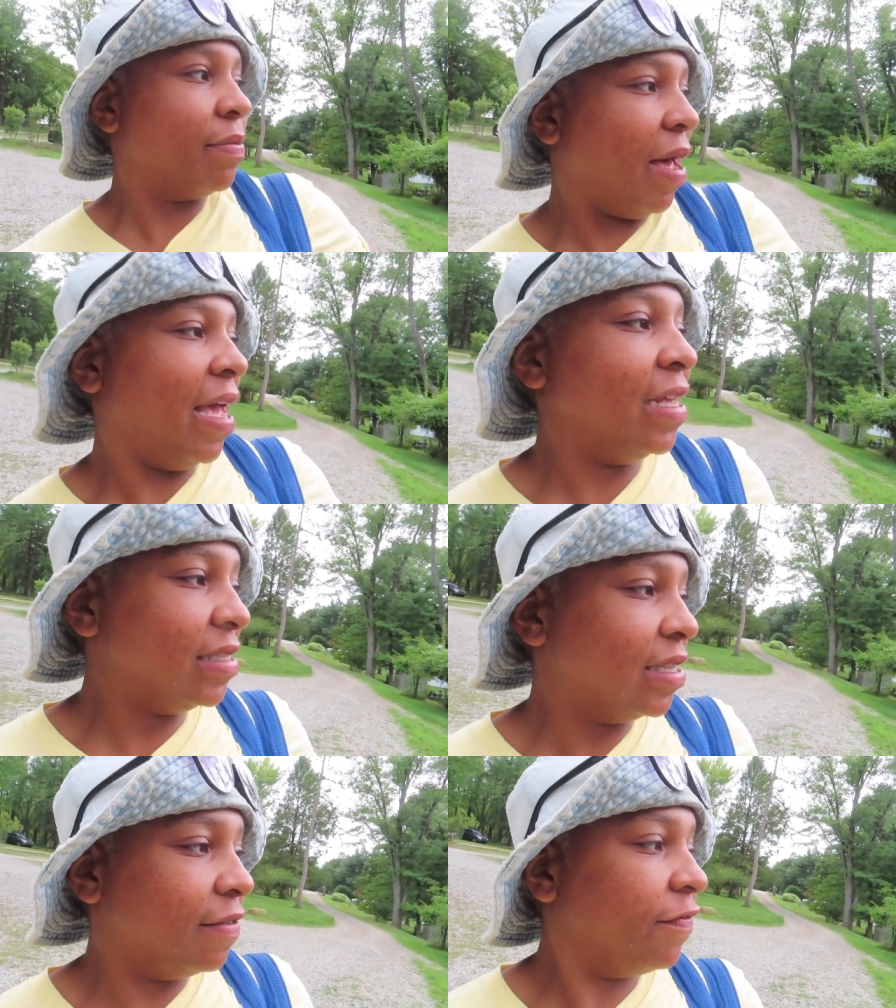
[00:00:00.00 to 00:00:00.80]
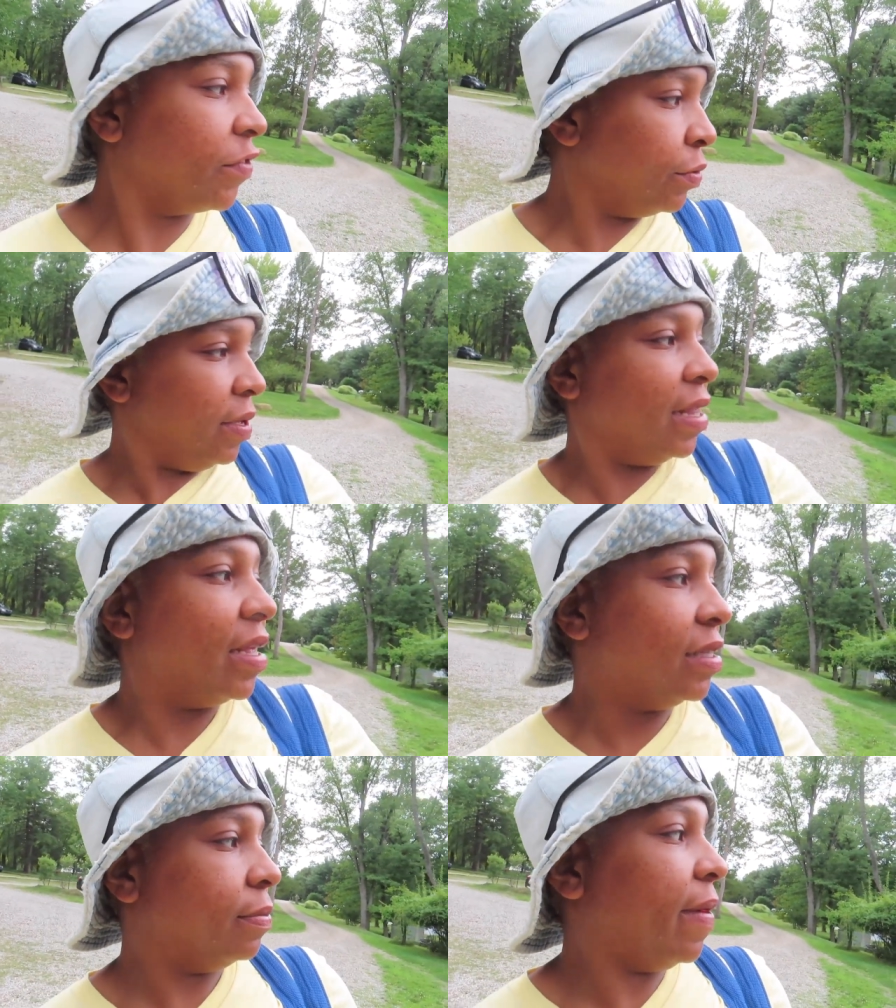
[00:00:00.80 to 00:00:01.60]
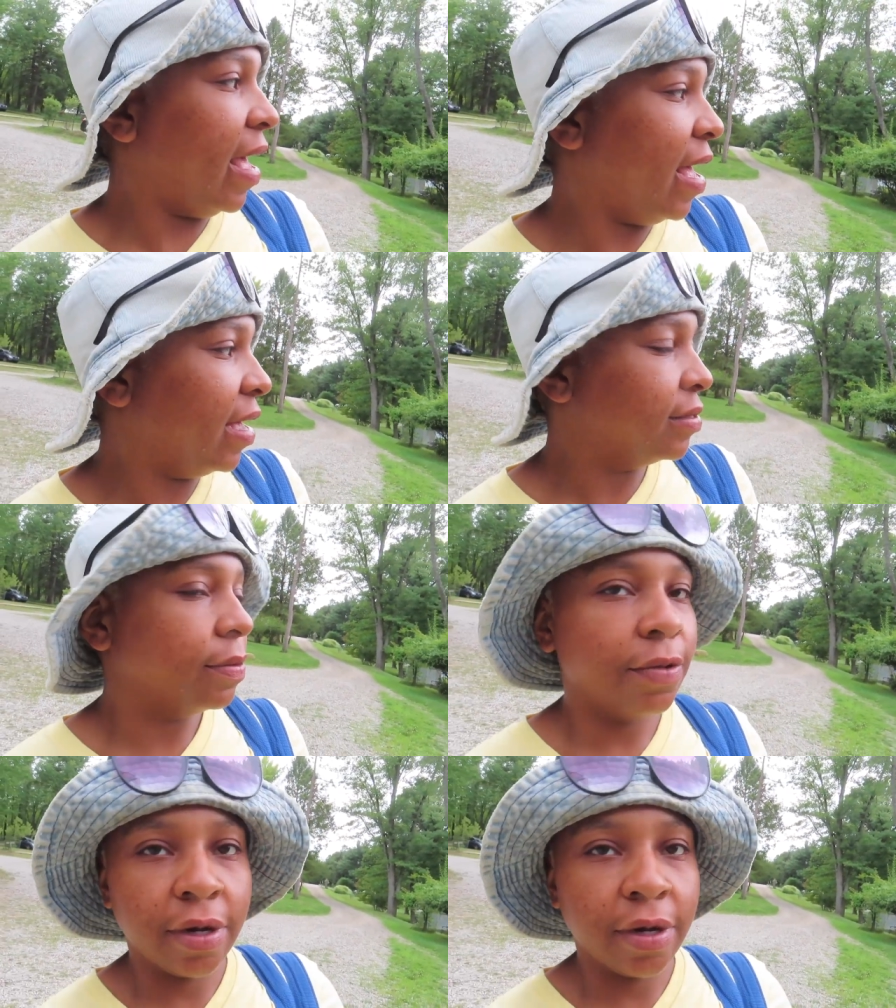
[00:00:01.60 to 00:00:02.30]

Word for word: some ice and fruit in this bag, so I'm